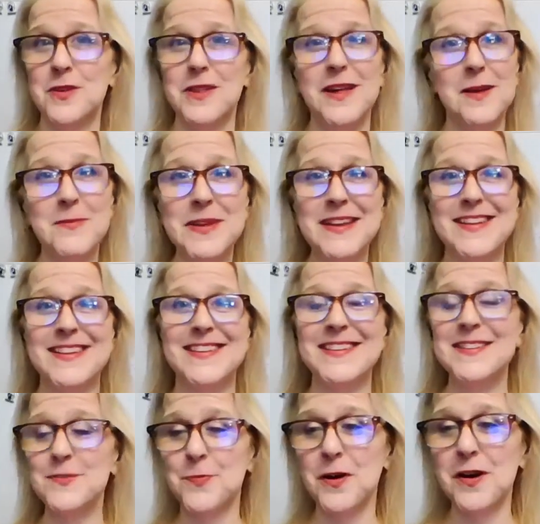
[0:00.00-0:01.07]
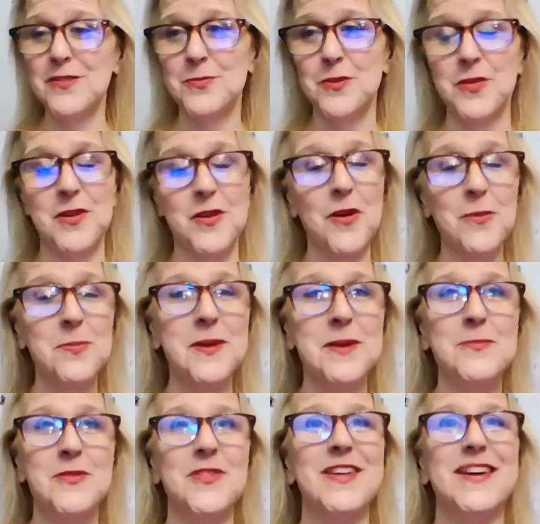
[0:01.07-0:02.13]
I mean, it is possible. There are
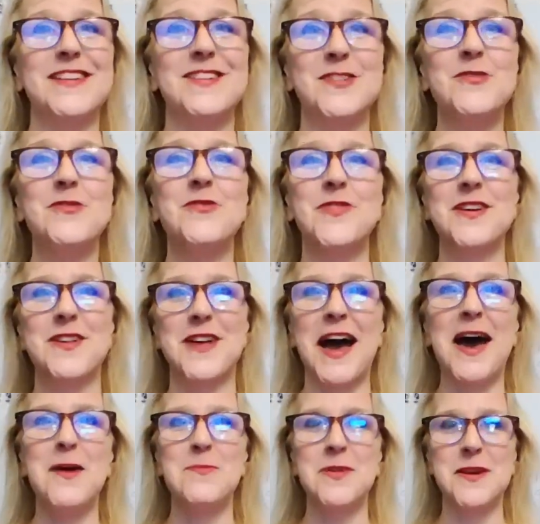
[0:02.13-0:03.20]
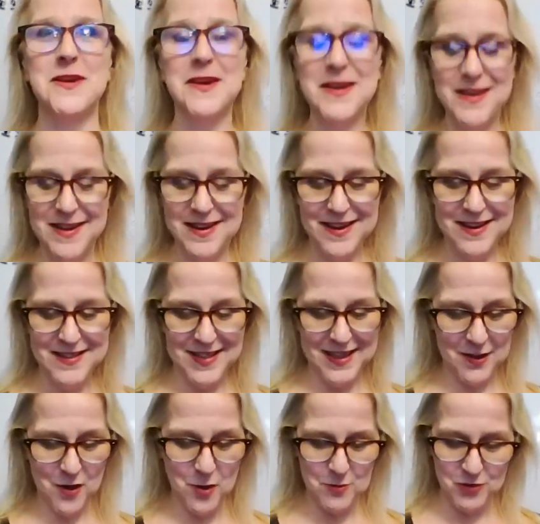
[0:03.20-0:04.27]
people that do feel happy
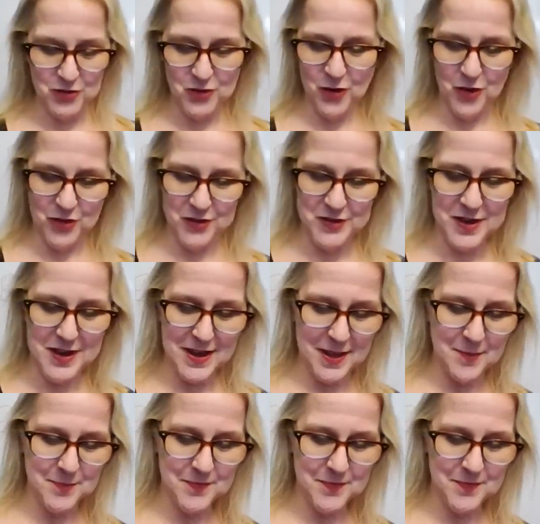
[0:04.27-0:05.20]
like almost all the time.